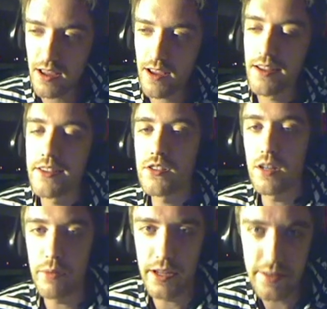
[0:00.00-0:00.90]
It's gonna
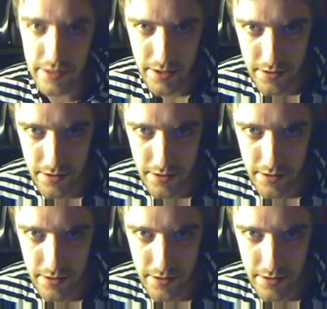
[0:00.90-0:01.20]
play it again.